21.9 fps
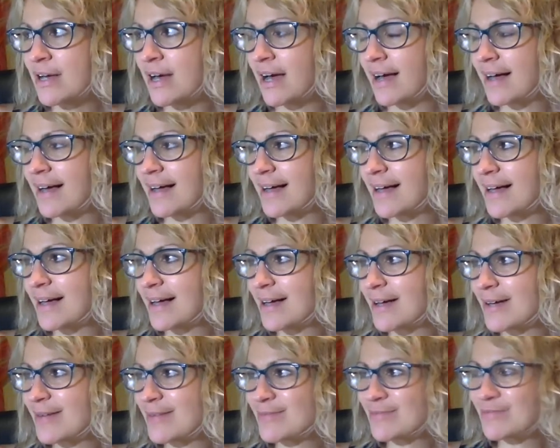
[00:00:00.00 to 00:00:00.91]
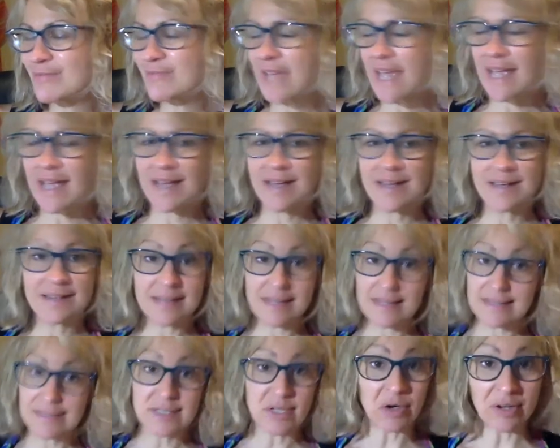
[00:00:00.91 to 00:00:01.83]
Um, and
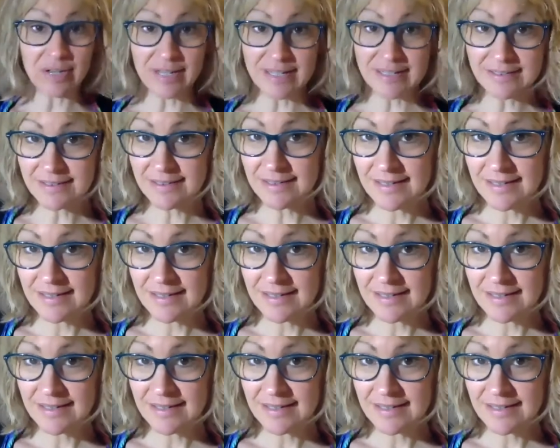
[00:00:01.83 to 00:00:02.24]
that's good.